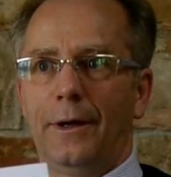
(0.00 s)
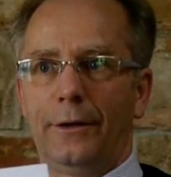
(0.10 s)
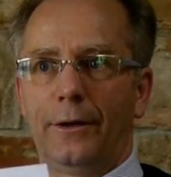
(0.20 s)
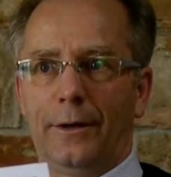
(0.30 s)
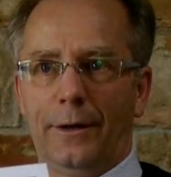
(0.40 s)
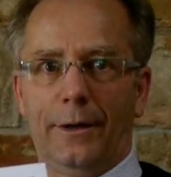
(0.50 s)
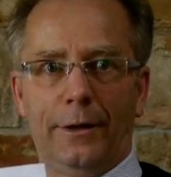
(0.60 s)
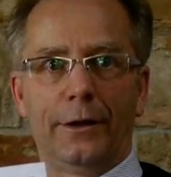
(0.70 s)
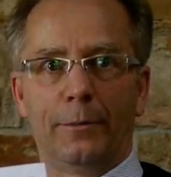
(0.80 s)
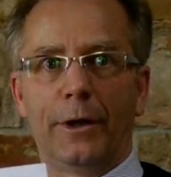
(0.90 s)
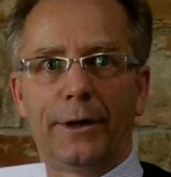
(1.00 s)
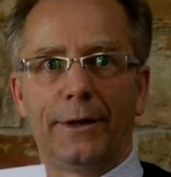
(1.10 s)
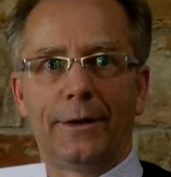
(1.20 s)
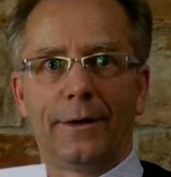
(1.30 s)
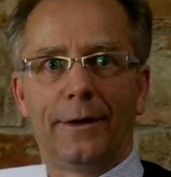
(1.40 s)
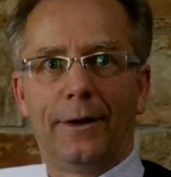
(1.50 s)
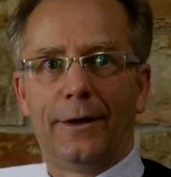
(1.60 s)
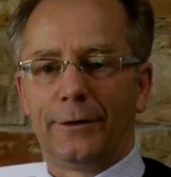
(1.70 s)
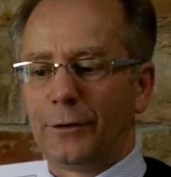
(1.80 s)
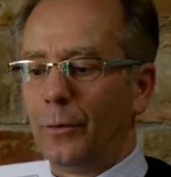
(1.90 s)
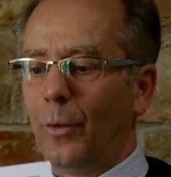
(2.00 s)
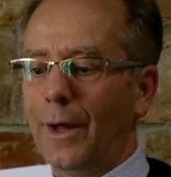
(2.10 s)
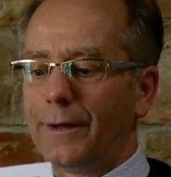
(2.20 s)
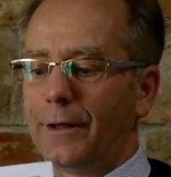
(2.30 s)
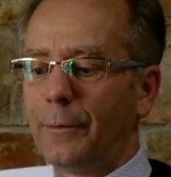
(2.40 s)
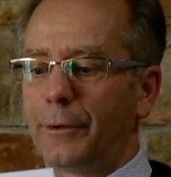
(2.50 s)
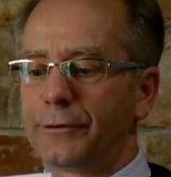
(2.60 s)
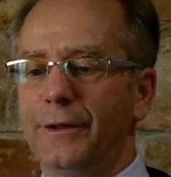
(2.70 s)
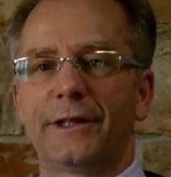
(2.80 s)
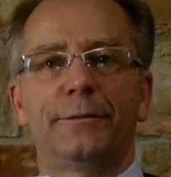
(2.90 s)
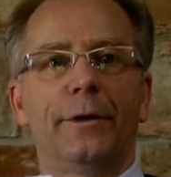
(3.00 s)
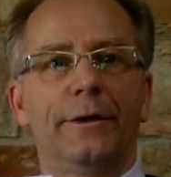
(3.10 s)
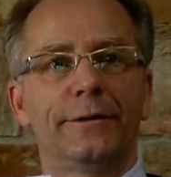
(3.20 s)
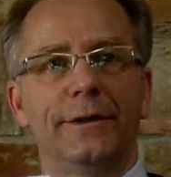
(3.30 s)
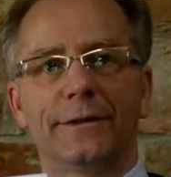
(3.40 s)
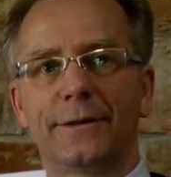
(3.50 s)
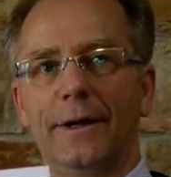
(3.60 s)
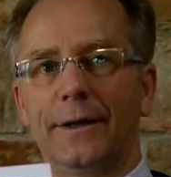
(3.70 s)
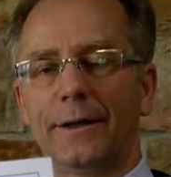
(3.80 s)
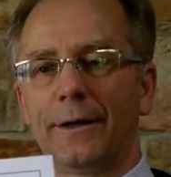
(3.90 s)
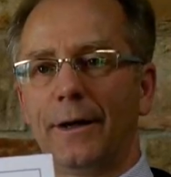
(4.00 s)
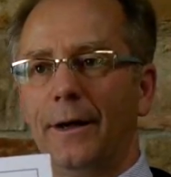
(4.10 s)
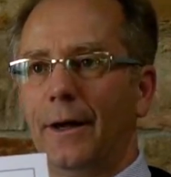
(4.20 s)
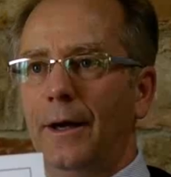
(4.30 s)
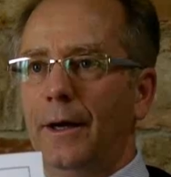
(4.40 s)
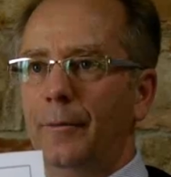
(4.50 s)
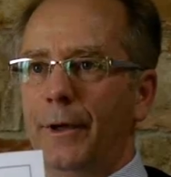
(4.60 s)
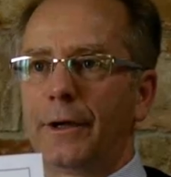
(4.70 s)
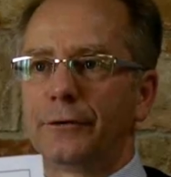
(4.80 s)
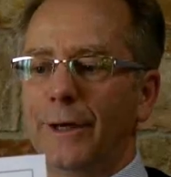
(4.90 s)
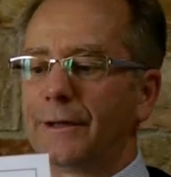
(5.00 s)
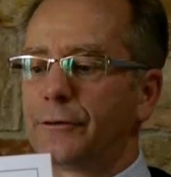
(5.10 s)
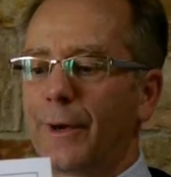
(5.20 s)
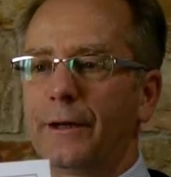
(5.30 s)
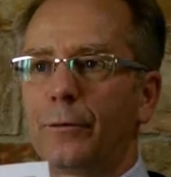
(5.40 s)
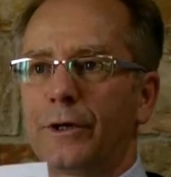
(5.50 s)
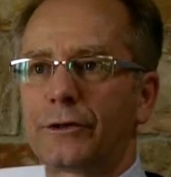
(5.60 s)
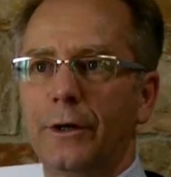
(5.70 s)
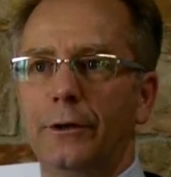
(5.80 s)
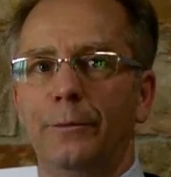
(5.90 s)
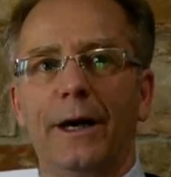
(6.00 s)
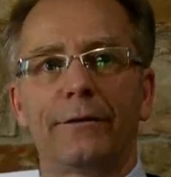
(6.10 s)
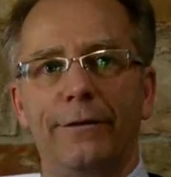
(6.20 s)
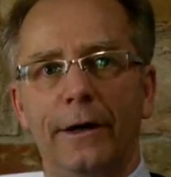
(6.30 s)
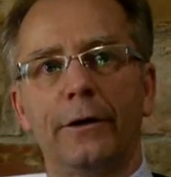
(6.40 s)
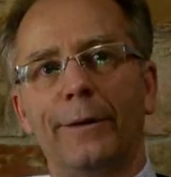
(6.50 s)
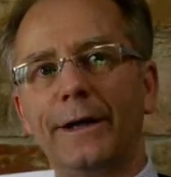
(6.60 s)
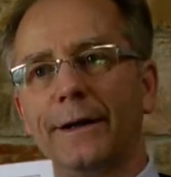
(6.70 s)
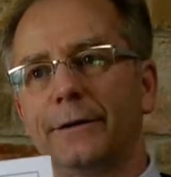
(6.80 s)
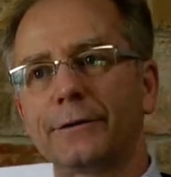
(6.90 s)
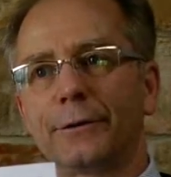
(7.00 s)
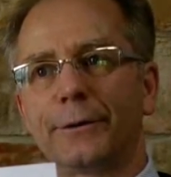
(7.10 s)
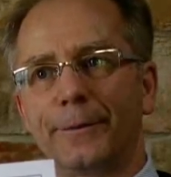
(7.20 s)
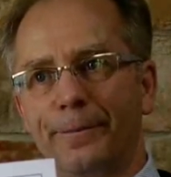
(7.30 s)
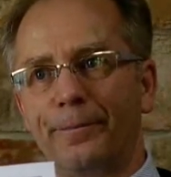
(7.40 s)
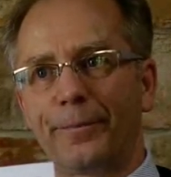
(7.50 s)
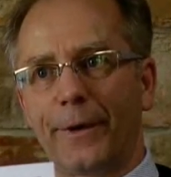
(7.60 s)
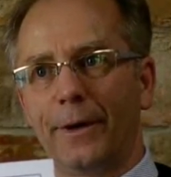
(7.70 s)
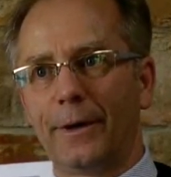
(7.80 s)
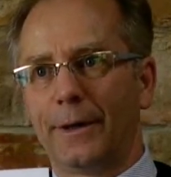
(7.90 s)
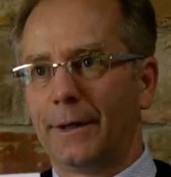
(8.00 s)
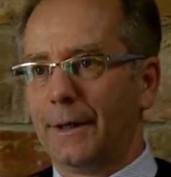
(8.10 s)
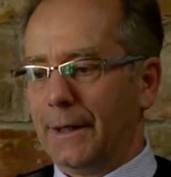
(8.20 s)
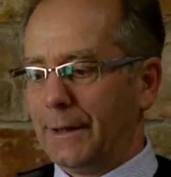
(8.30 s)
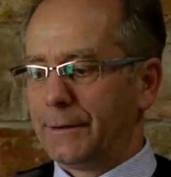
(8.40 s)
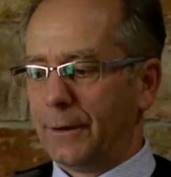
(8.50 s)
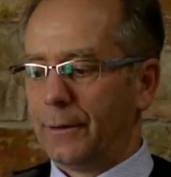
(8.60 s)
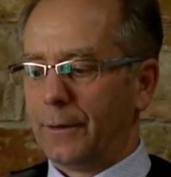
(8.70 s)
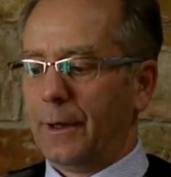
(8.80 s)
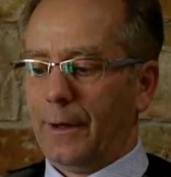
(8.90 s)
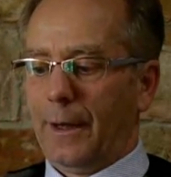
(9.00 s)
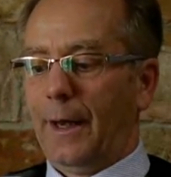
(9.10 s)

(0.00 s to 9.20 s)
in the body. So what did the person experience in his psyche? Because you ask the right question, you might find the right answer. Right? So